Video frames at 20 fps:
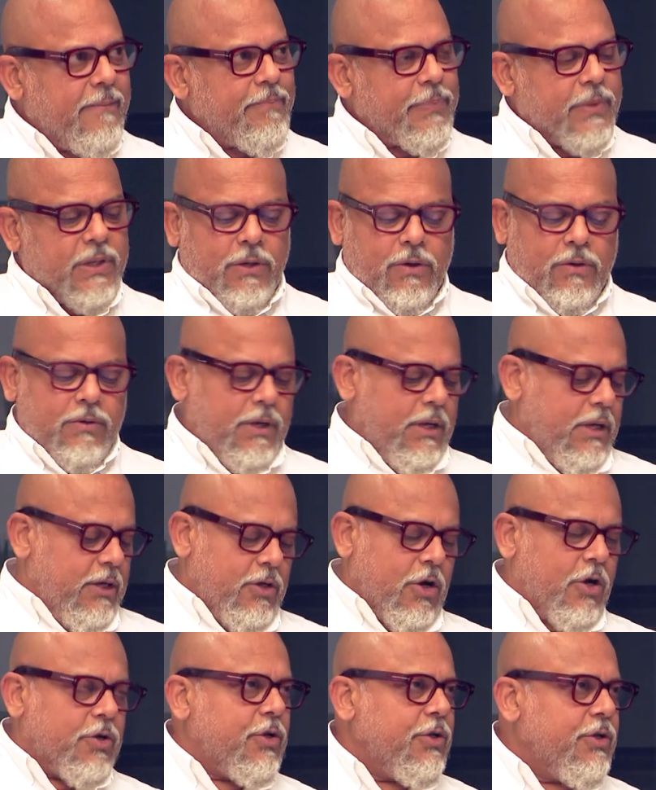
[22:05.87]
You hmm. know,
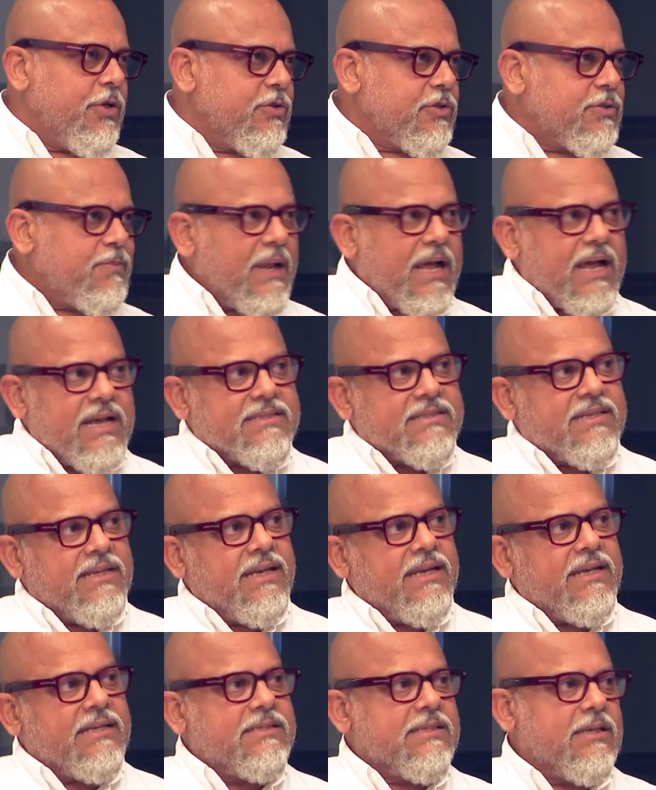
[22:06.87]
not to use
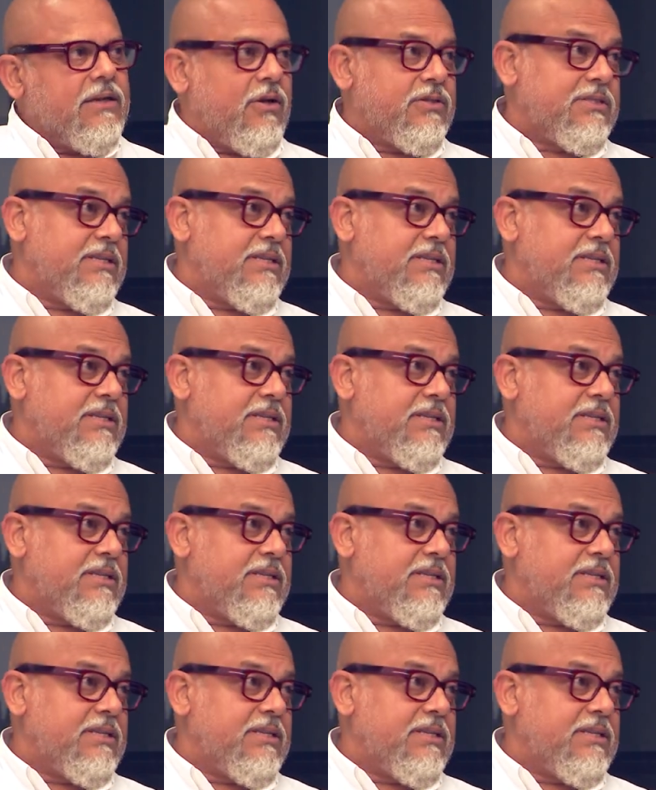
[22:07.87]
plastics, uh,